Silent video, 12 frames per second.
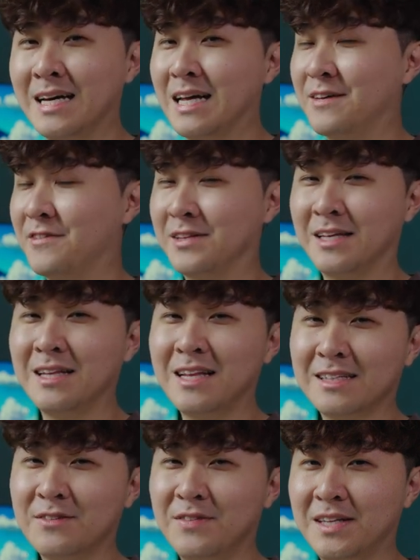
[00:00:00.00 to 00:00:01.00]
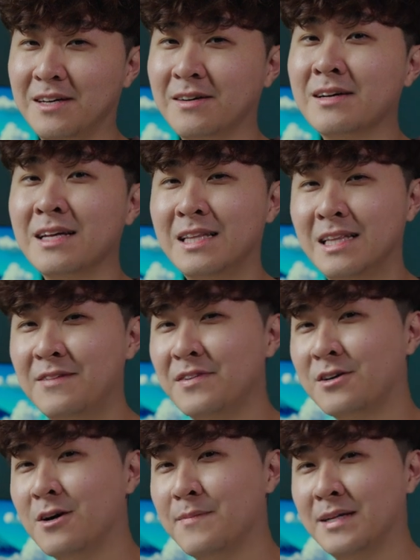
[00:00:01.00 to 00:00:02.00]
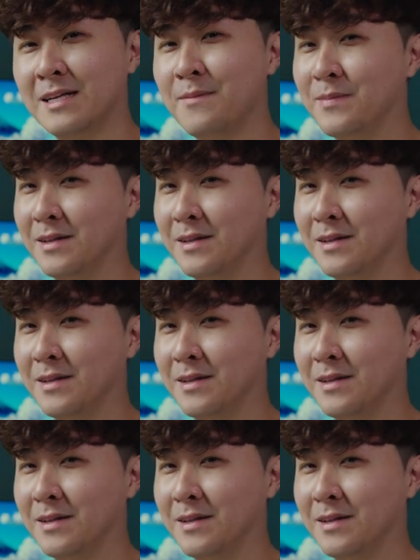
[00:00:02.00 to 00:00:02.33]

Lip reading: And if you didn't like the video, leave a comment down